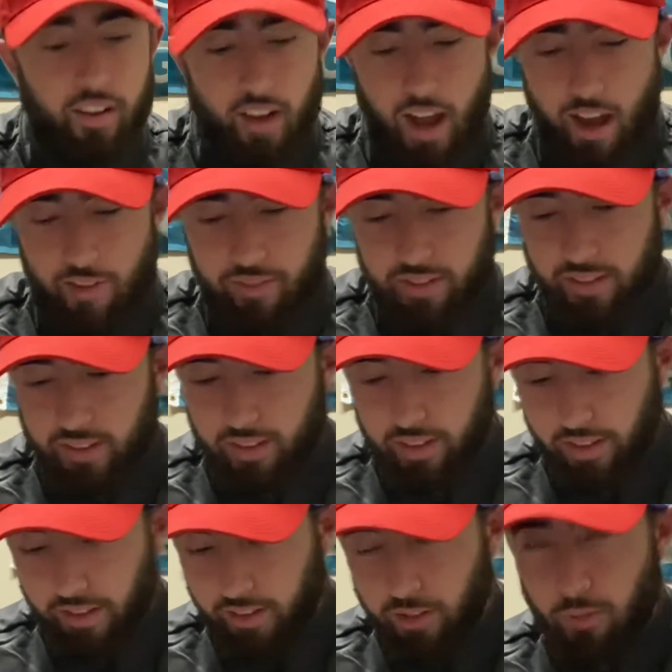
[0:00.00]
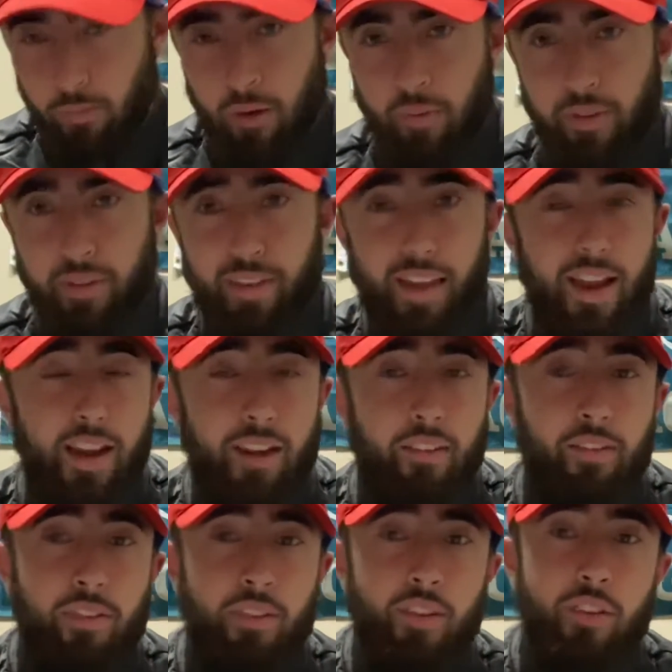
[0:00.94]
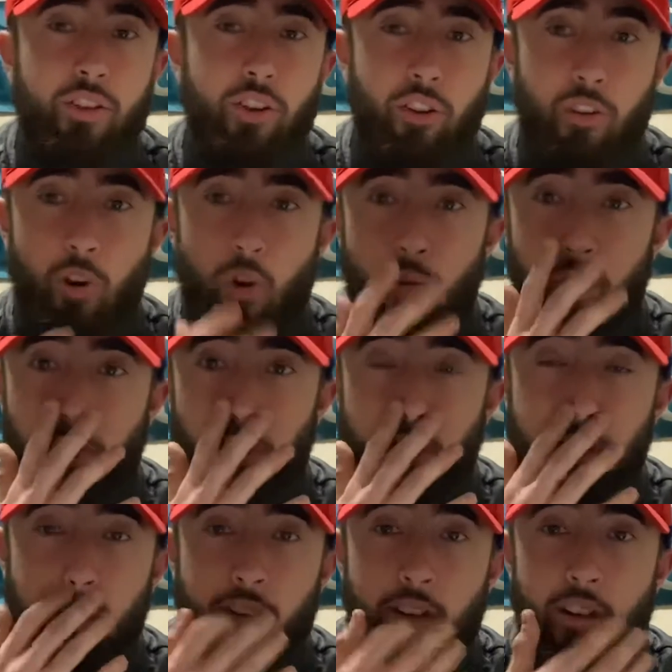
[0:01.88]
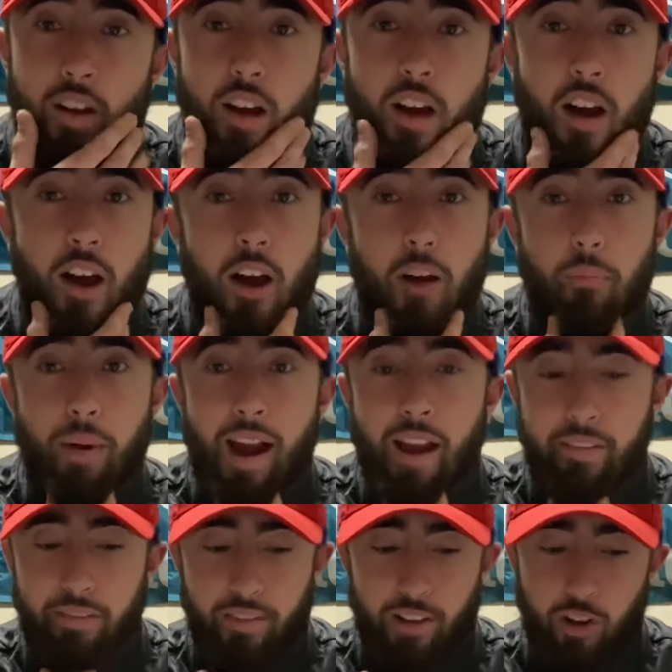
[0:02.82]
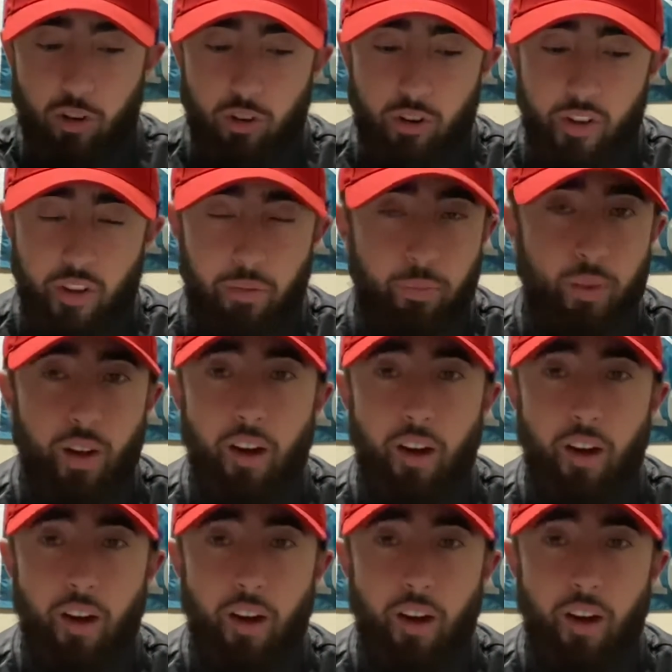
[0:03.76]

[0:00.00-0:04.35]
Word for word: Uh, obviously, too many mistakes, turnovers, uh, passes not crisp.